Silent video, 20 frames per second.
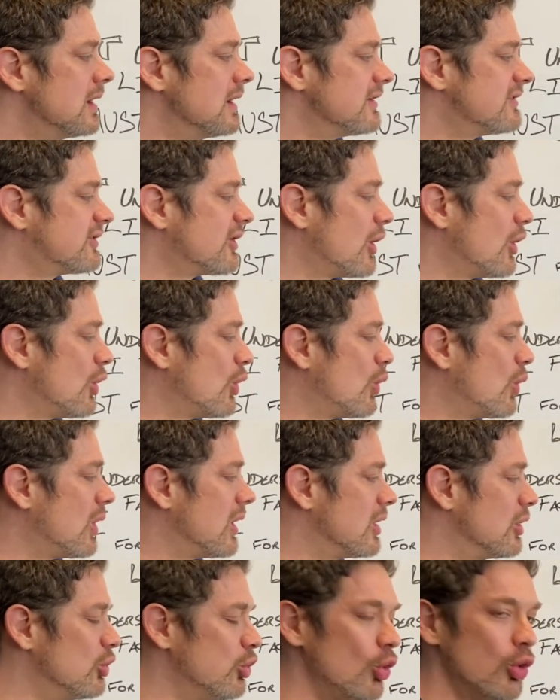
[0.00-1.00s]
So
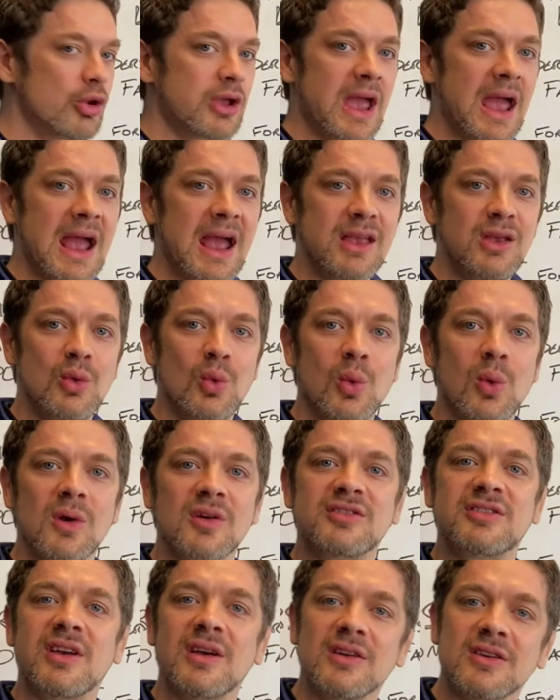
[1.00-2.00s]
look at your
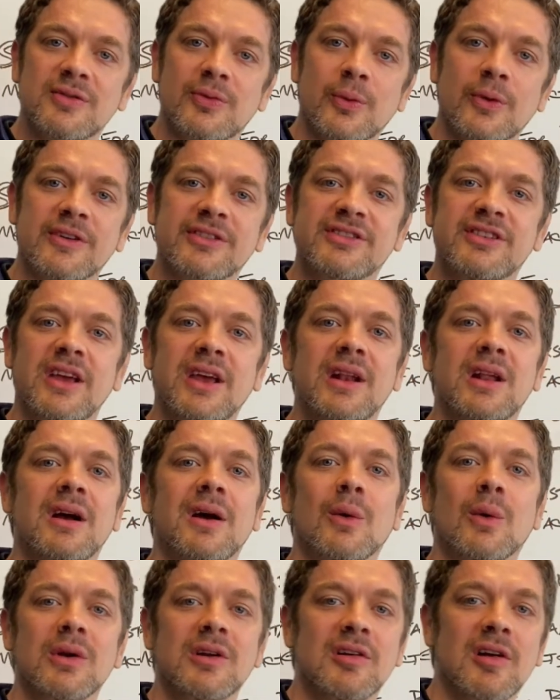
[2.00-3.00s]
Salesforce data
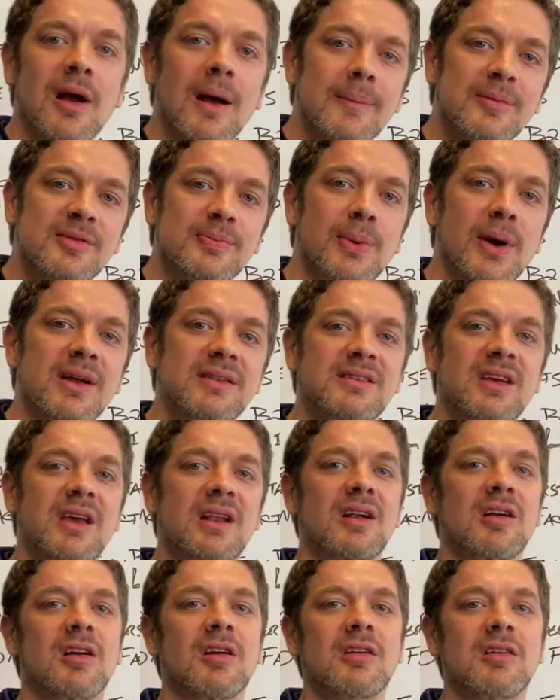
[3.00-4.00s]
or your HubSpot
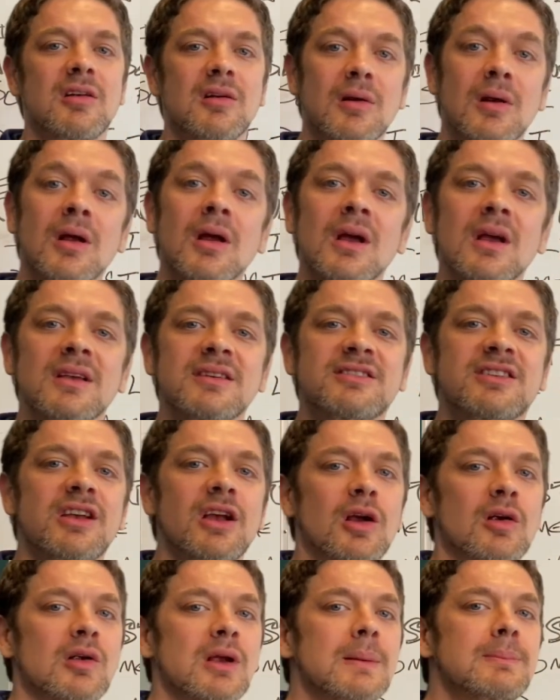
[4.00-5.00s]
data or your
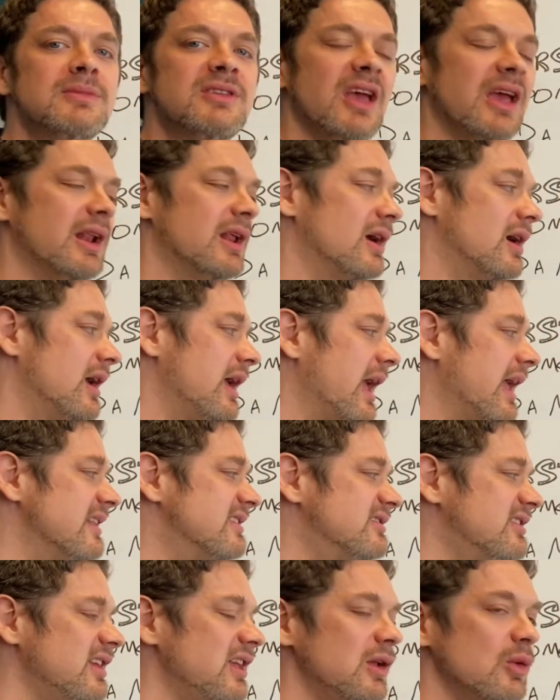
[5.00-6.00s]
CRM data and
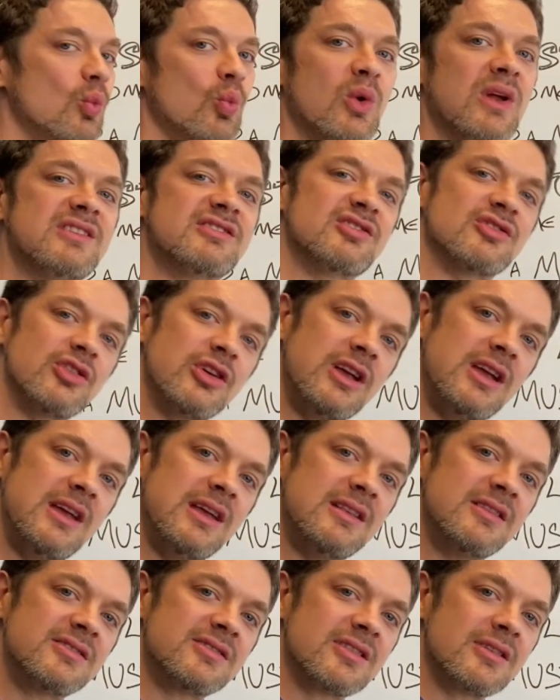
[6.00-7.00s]
see which
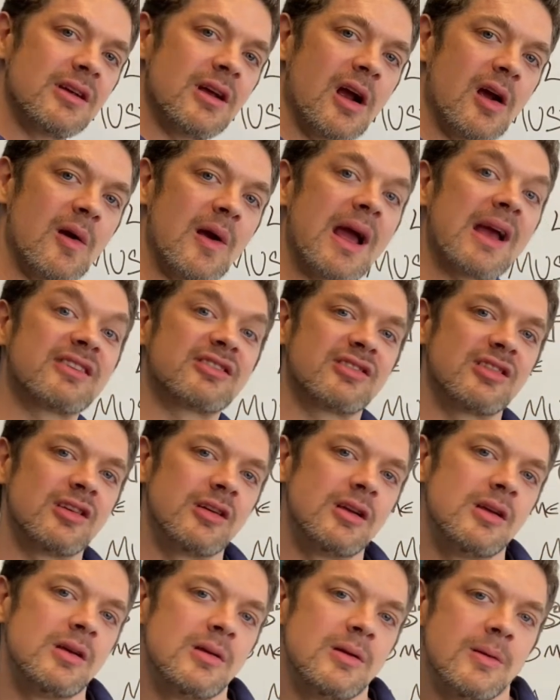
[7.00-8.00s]
leads are
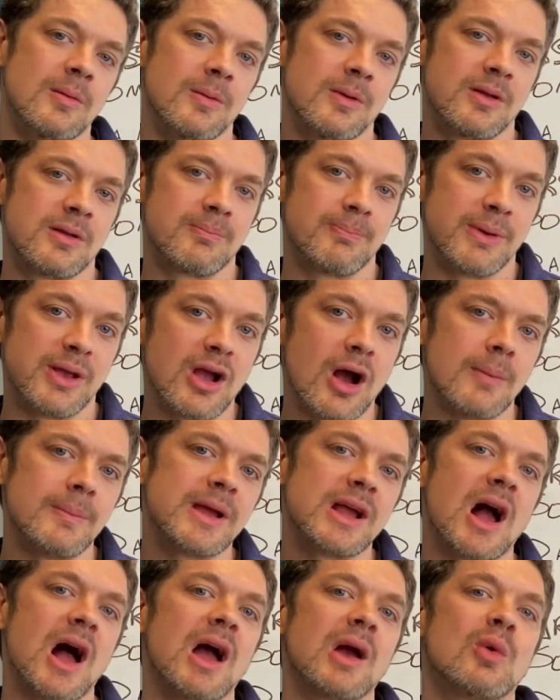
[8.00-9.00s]
actually
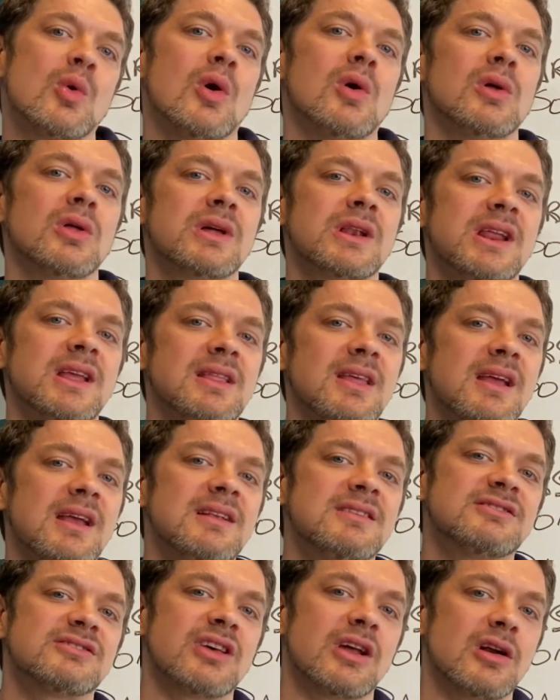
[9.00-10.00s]
becoming high quality
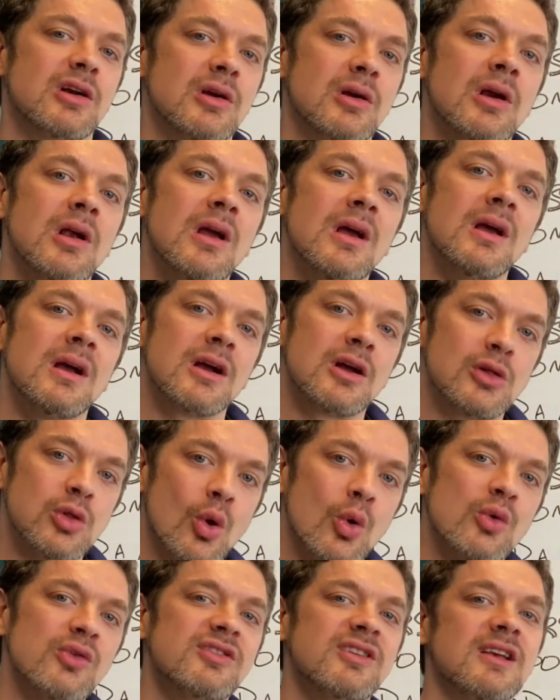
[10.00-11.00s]
leads that are
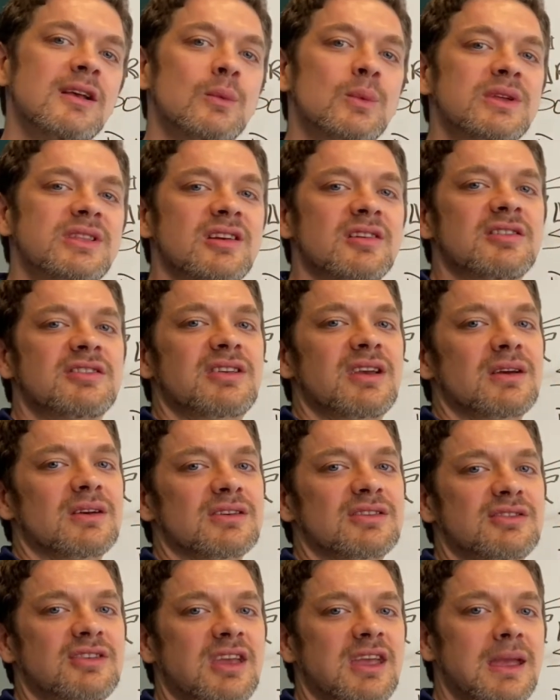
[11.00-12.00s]
closing with your
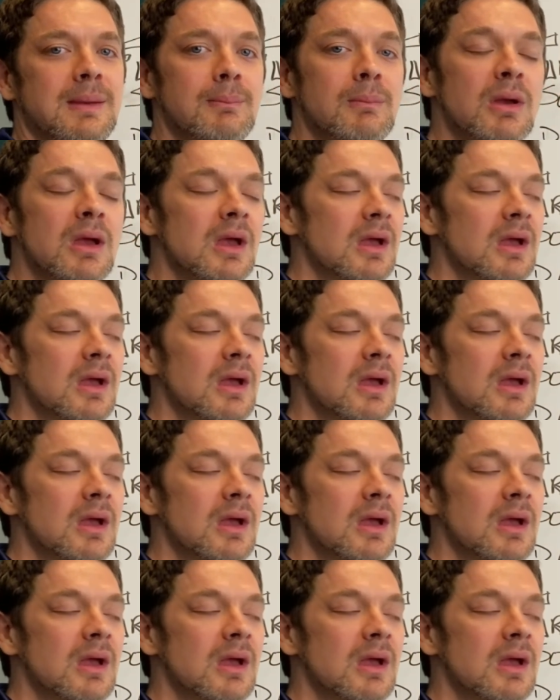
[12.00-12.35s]
sales team.